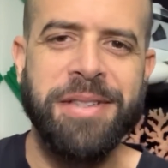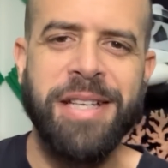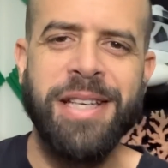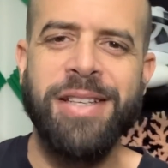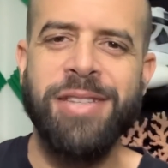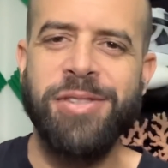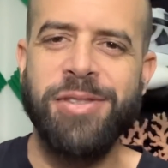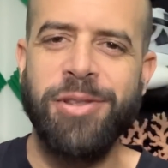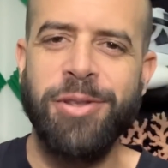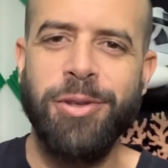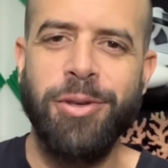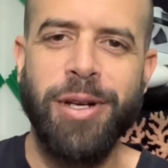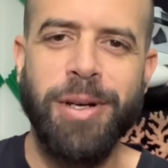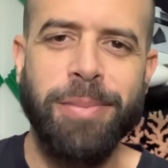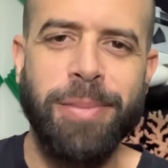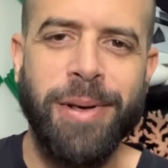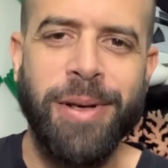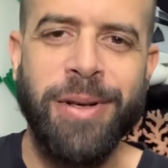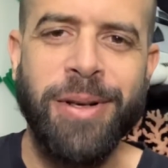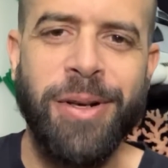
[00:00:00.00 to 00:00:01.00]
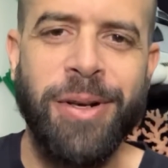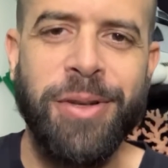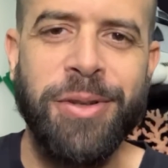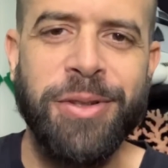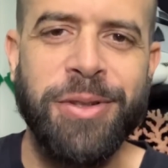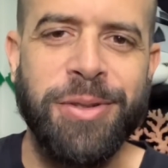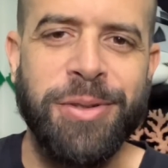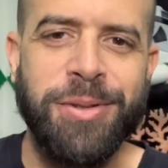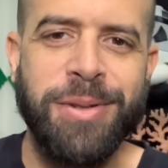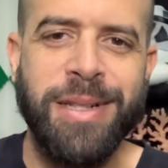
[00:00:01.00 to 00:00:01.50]
so you're up on all the
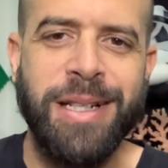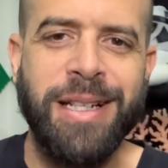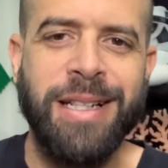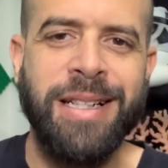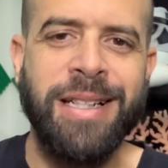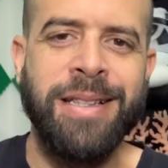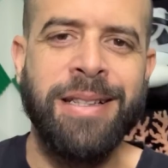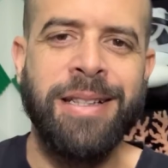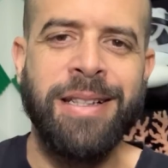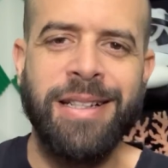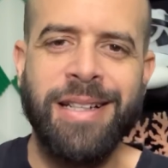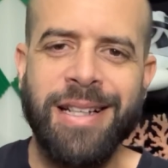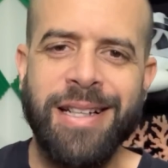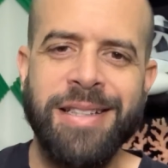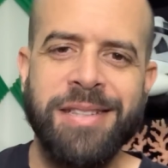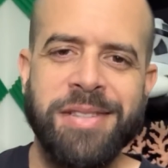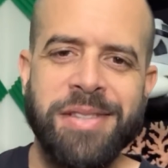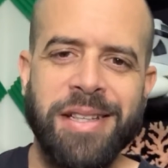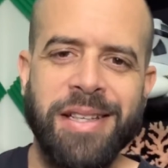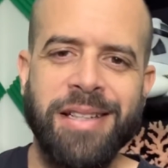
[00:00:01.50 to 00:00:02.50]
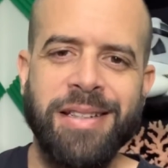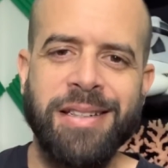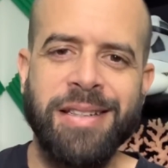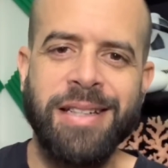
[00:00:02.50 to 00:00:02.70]
new content.